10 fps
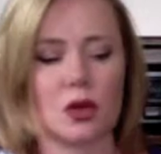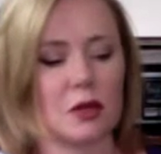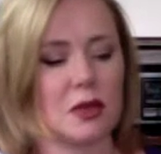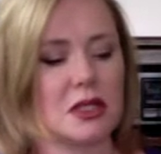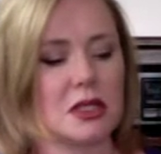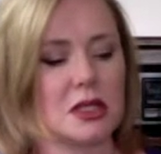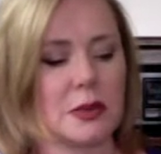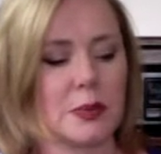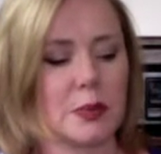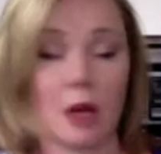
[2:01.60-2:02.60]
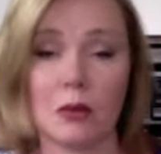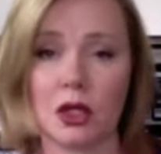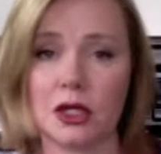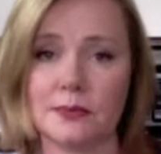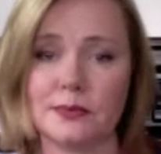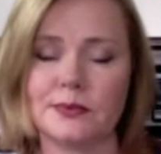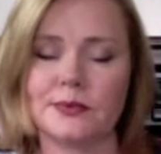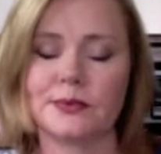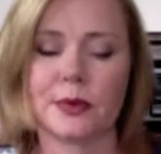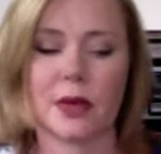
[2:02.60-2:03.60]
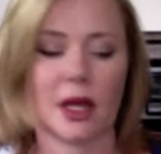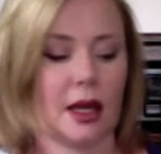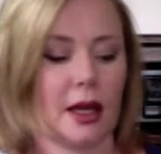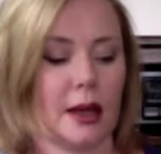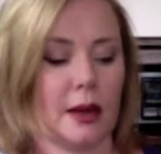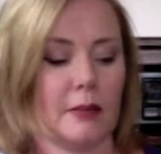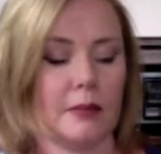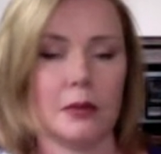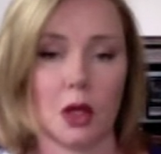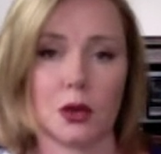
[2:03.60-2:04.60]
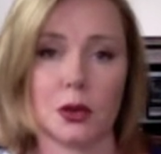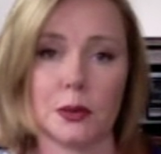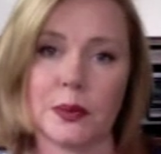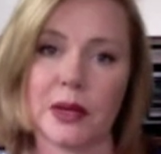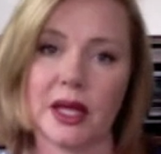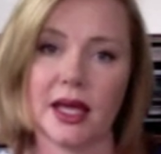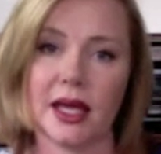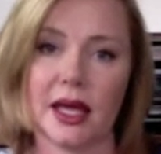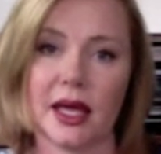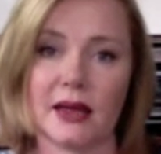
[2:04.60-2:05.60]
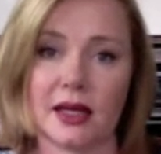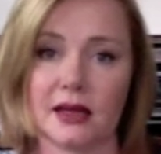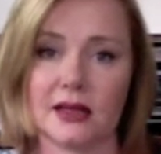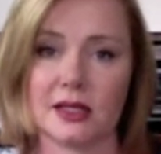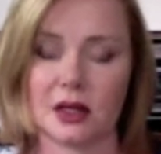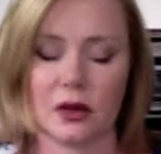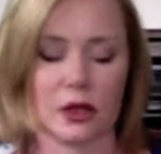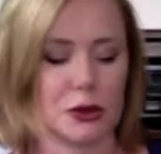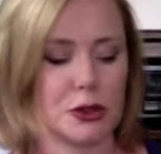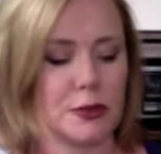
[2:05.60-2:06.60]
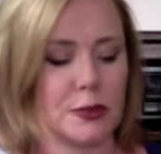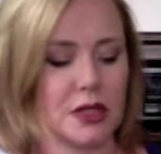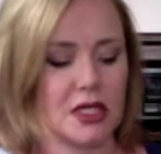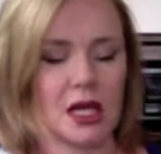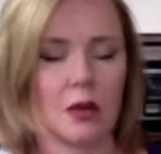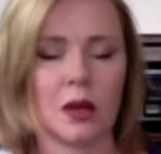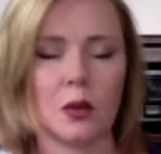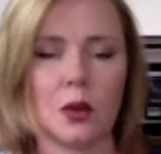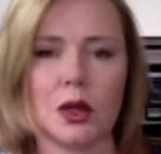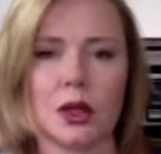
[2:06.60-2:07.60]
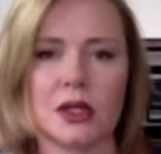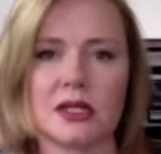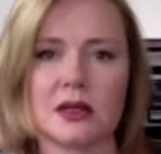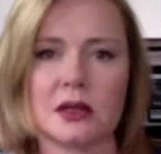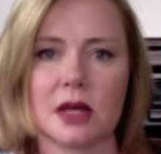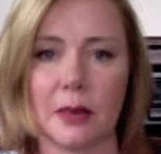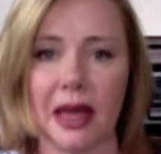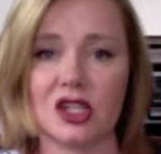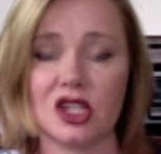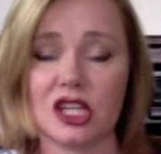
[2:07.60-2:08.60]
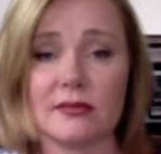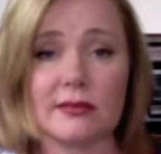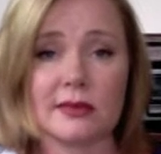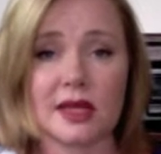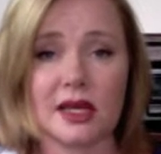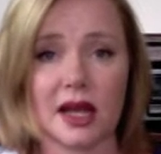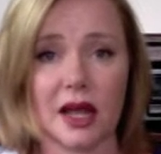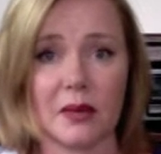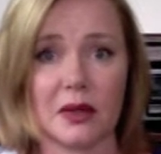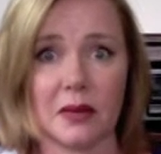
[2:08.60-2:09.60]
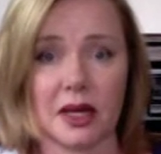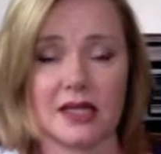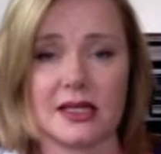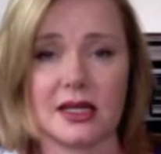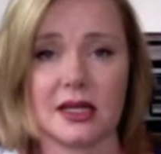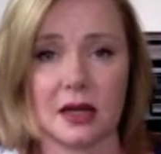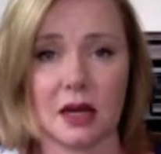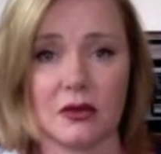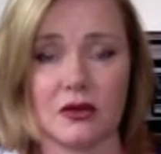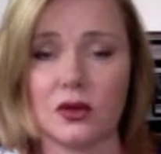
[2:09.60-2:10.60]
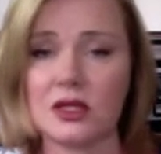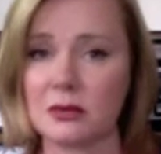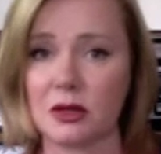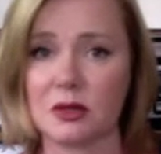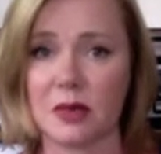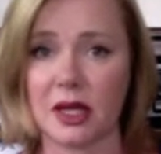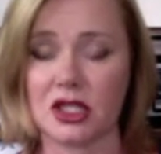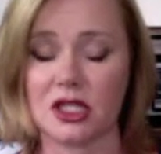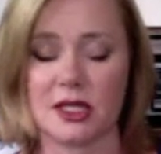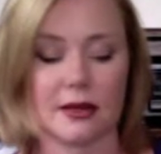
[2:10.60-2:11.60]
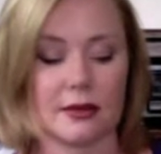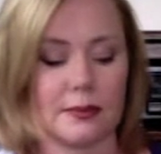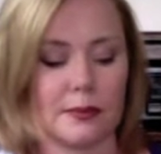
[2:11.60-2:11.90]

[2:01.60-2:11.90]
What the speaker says: there was a murder, local, and the killer's still on the loose. Second one was a bashing that had happened in my city the night before. Somebody was bashed to death.